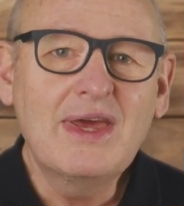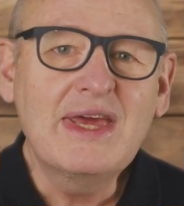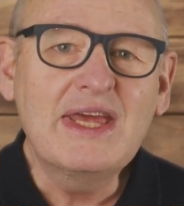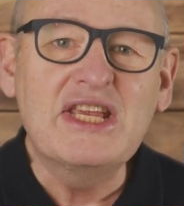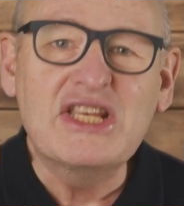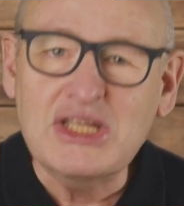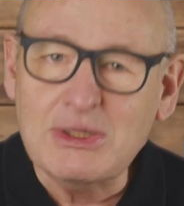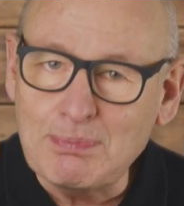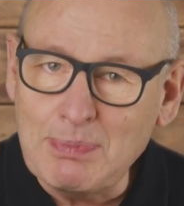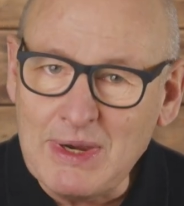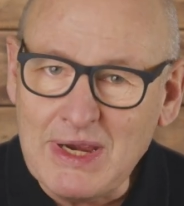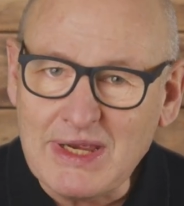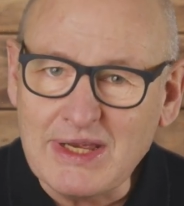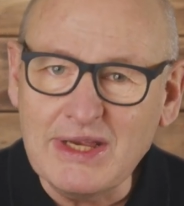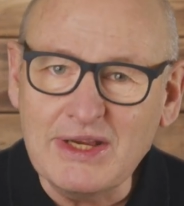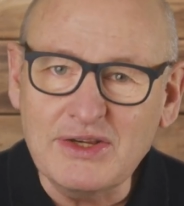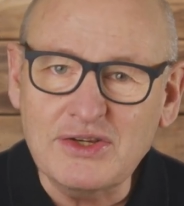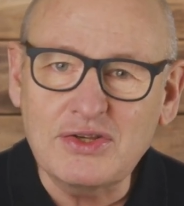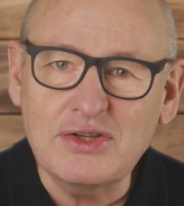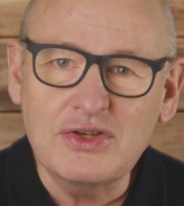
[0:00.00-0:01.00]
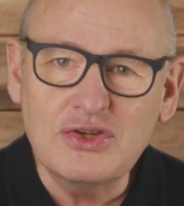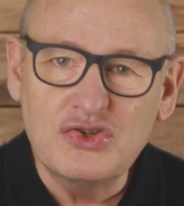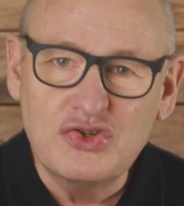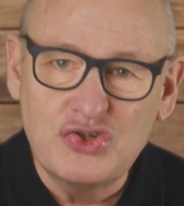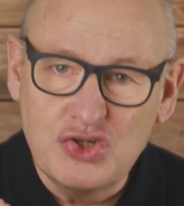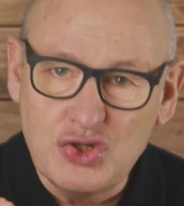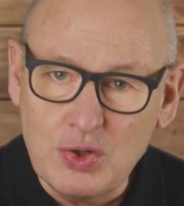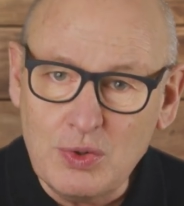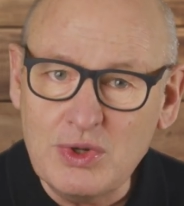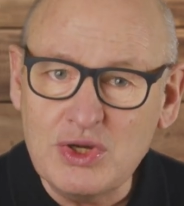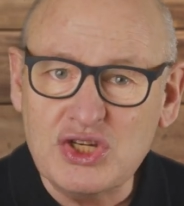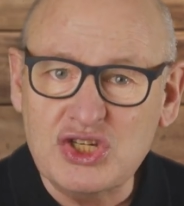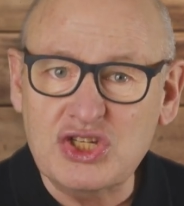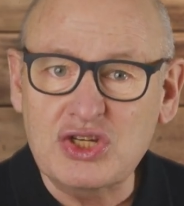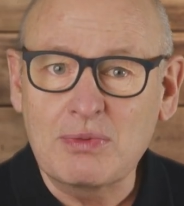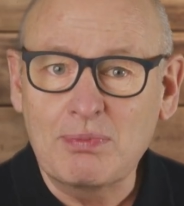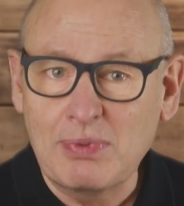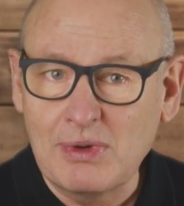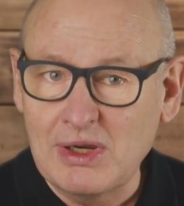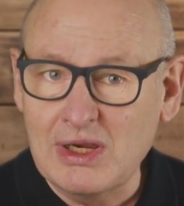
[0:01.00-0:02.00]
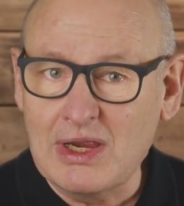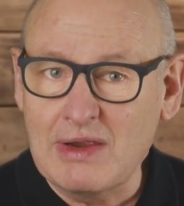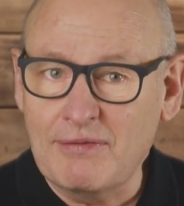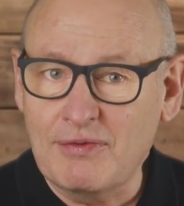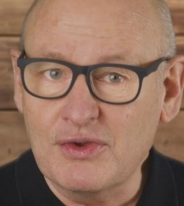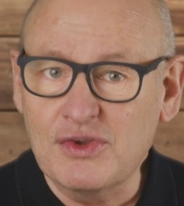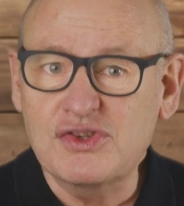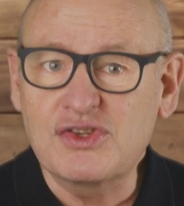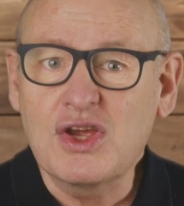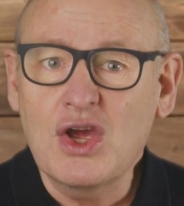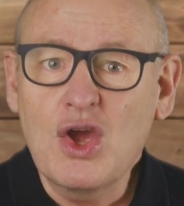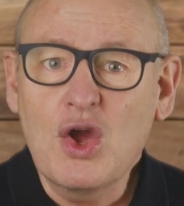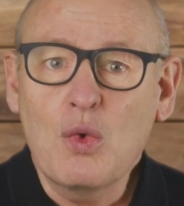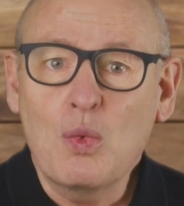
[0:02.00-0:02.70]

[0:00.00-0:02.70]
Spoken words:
He's speaking to the Jewish believers